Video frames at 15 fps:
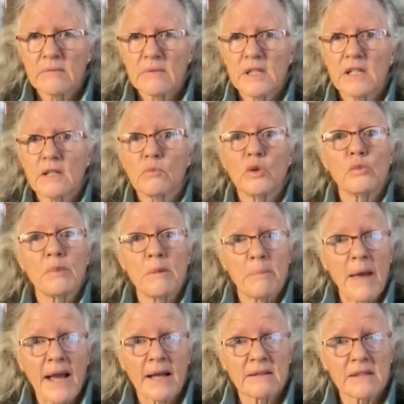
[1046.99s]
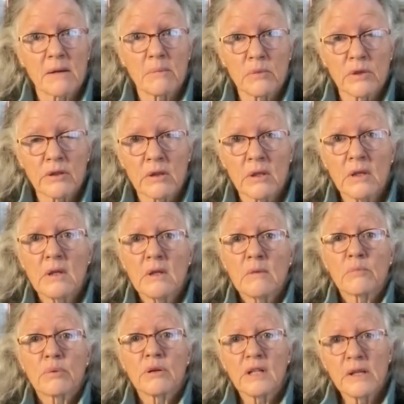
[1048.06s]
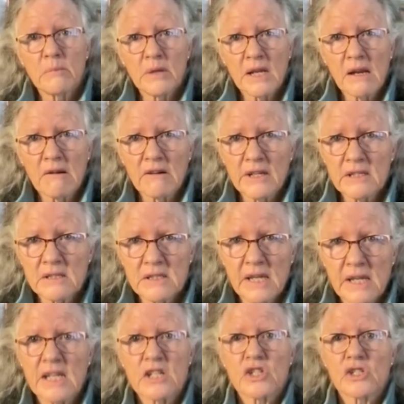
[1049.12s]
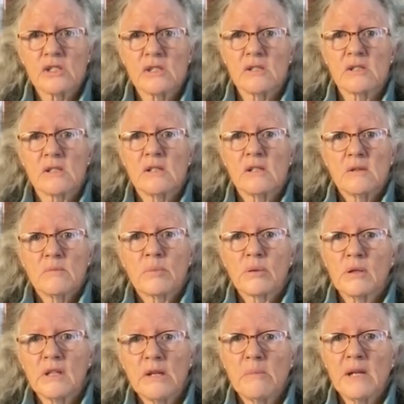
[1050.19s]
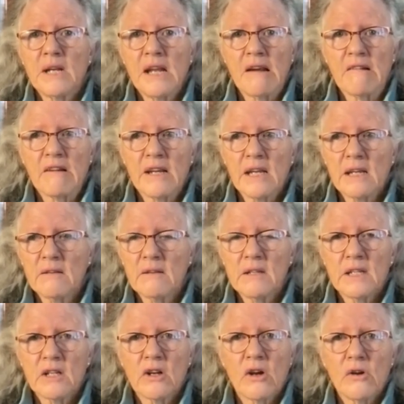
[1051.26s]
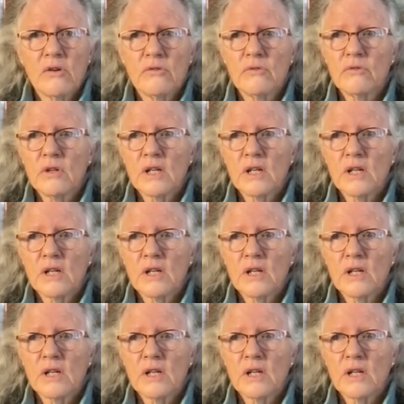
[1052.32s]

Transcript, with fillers: It will be backed up with preliminary sketches, preliminary, you know,